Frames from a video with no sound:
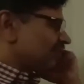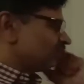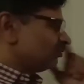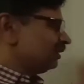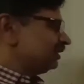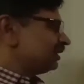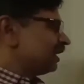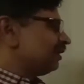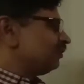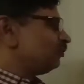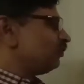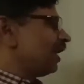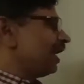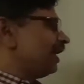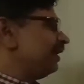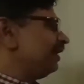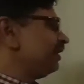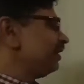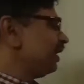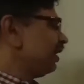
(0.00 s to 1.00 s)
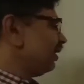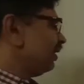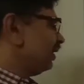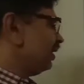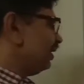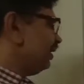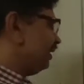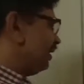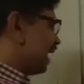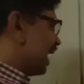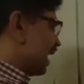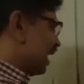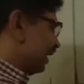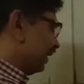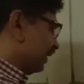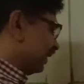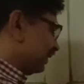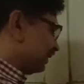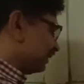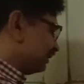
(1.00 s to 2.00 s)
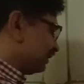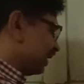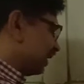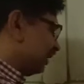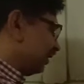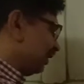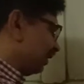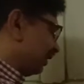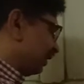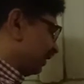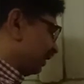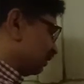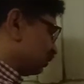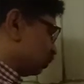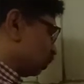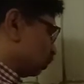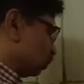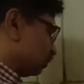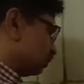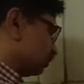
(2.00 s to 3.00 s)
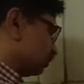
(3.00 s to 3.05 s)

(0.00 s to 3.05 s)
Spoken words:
we shall find direction ratios.